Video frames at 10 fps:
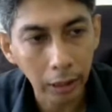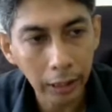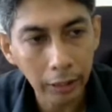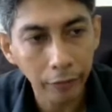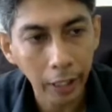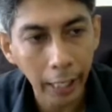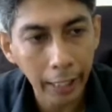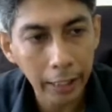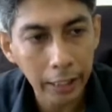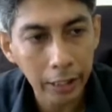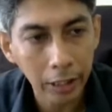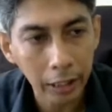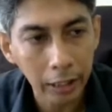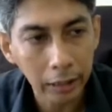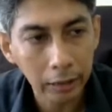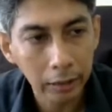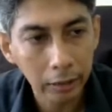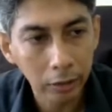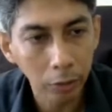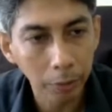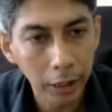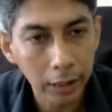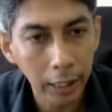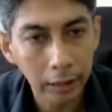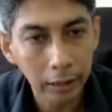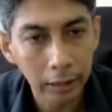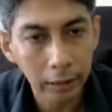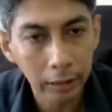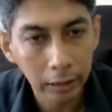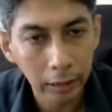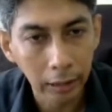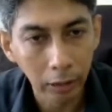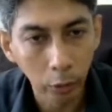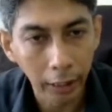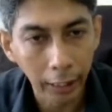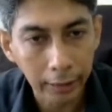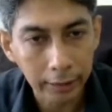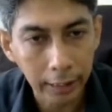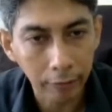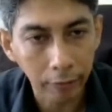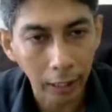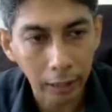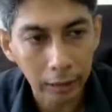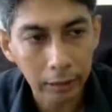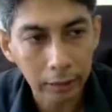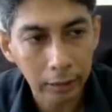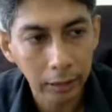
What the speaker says: if carry is clear. So means that looking at C flag. Yeah.